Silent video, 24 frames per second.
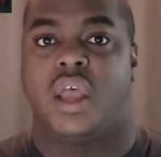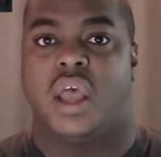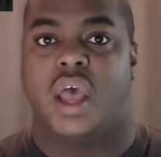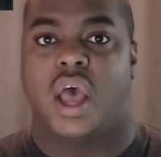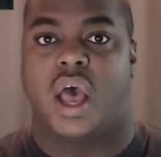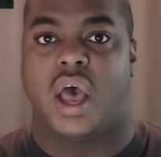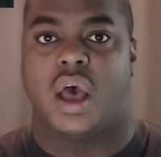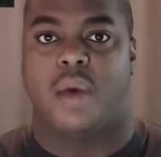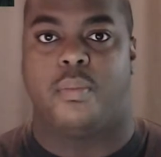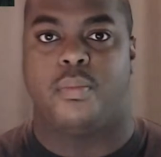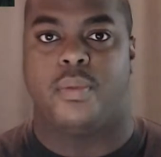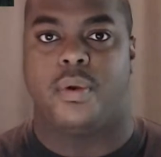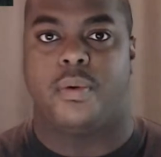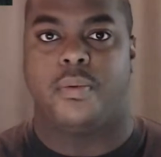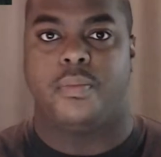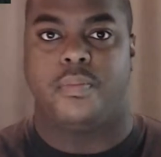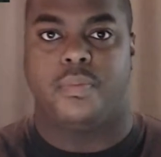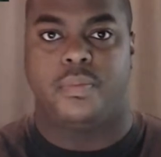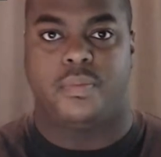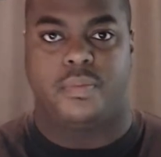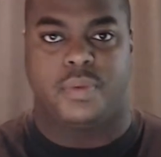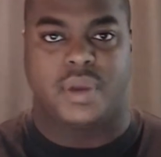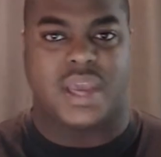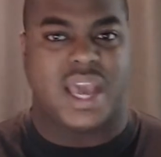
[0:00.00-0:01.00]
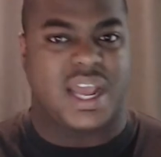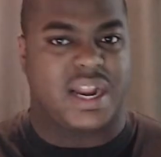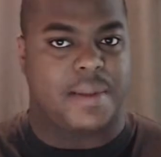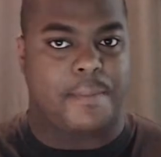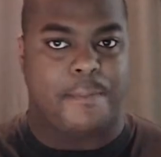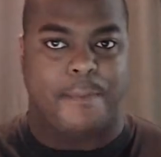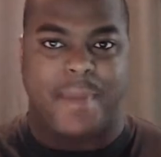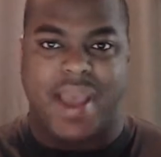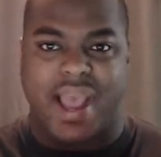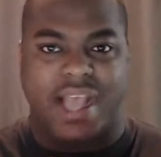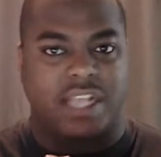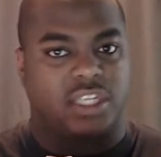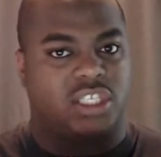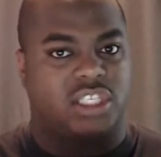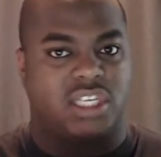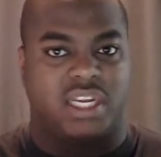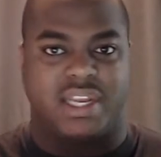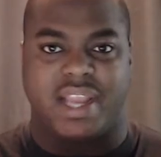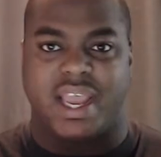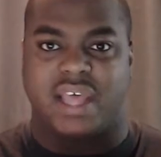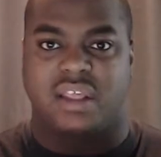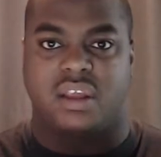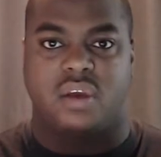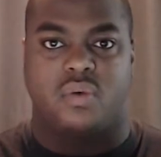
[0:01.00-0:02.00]
kind of mashed
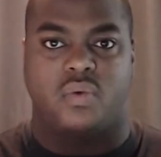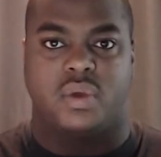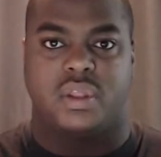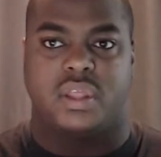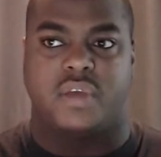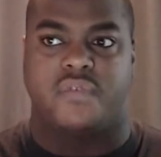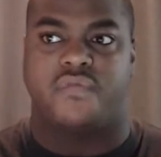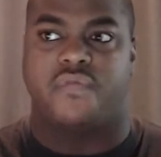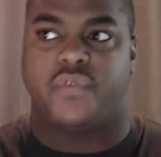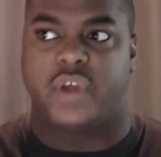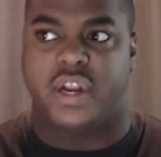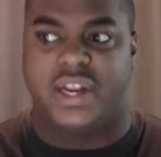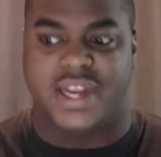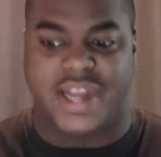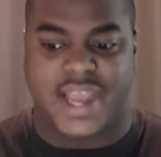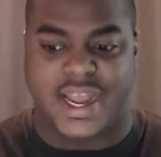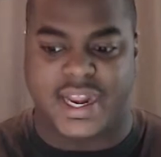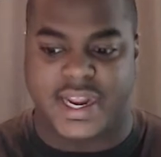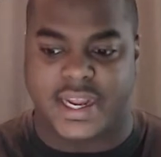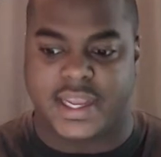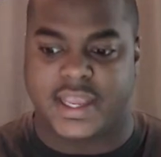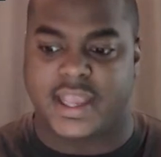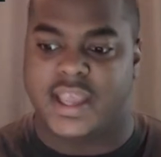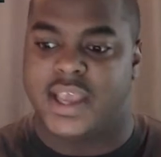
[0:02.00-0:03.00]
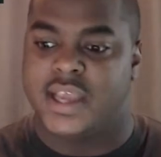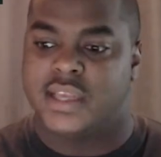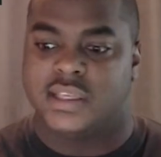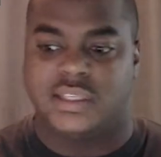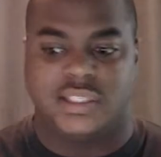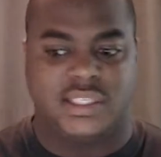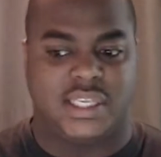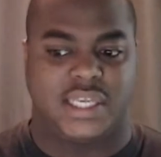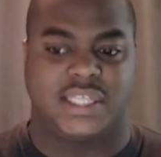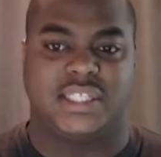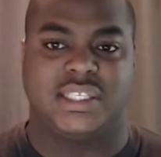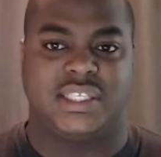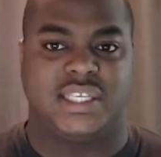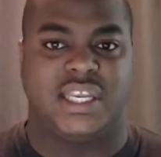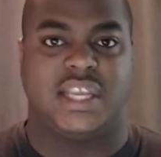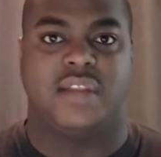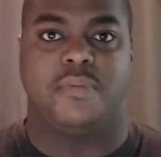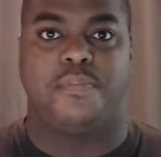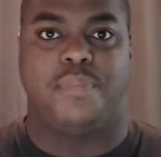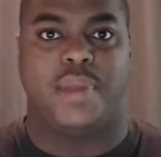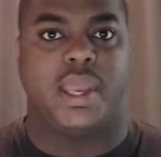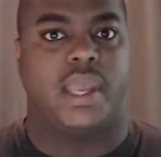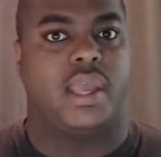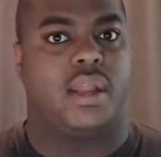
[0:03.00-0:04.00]
together with a frenetic
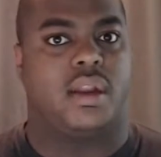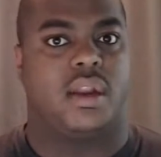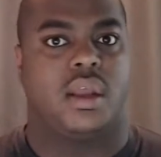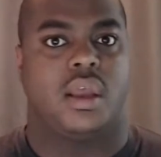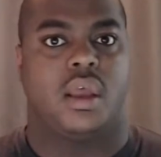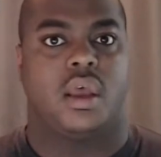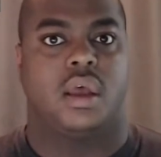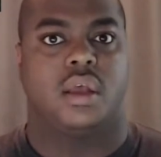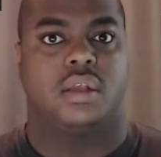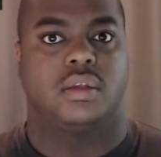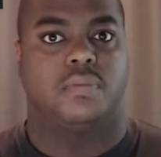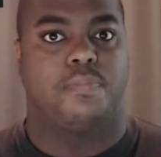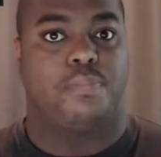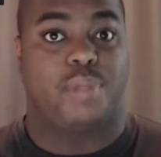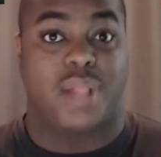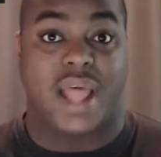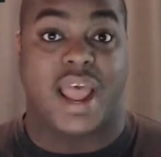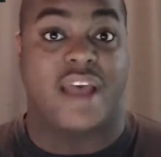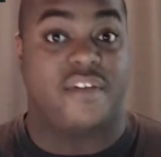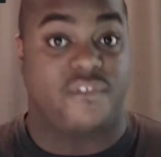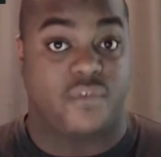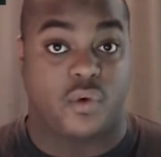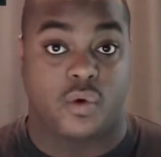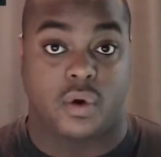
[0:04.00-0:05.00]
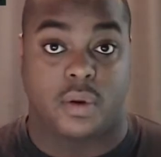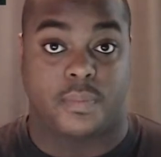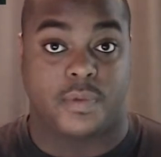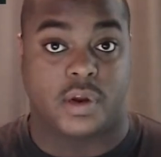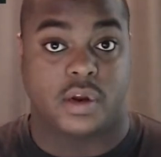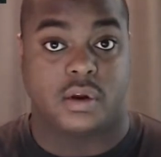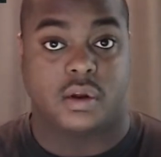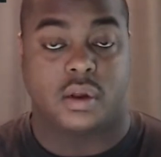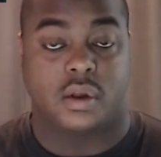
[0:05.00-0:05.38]
16-bit platformer.